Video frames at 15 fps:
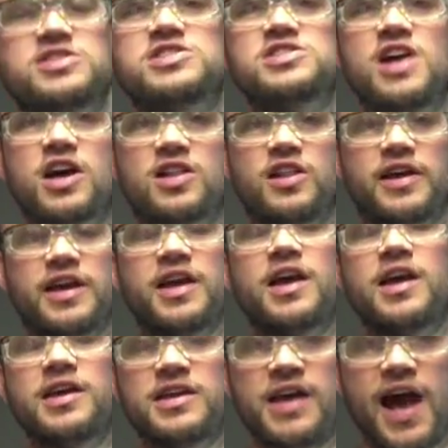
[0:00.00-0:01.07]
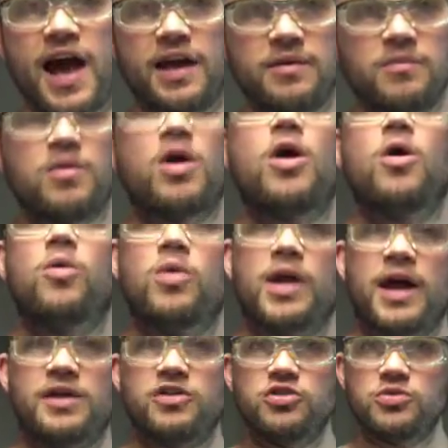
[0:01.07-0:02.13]
snugly yet. What
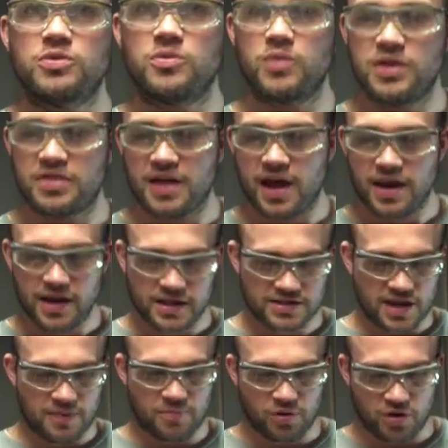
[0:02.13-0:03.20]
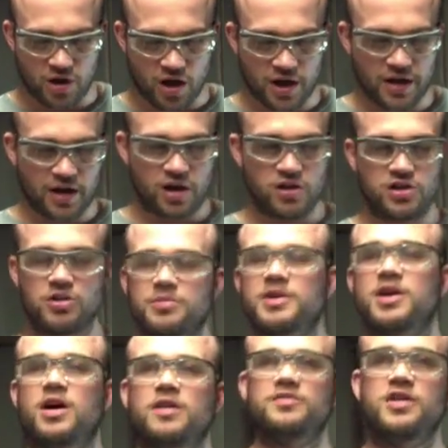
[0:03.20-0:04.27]
I do with that is I put on a little
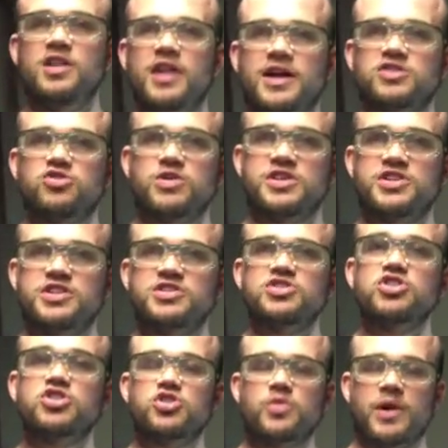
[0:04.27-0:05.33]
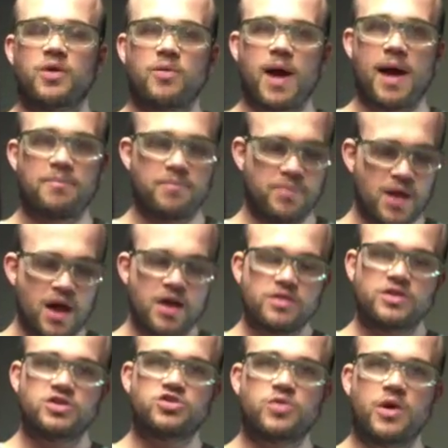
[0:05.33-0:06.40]
bit of electrician's shrink wrap.
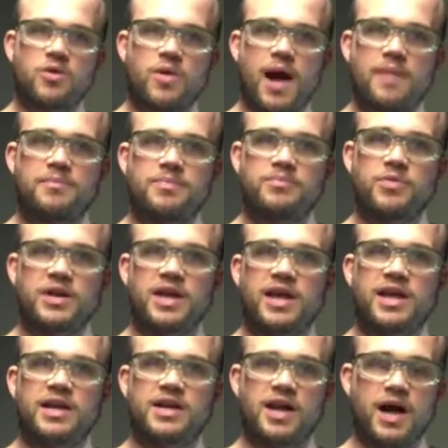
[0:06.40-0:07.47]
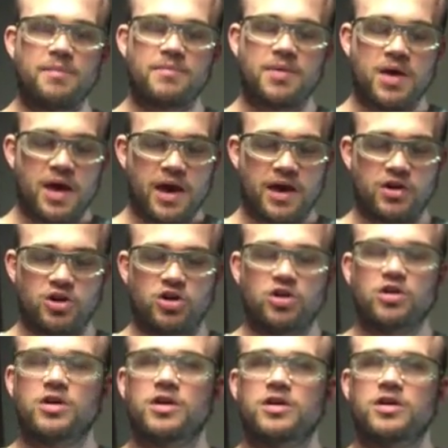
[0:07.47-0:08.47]
The shrink wrap, when you heat it up, it'll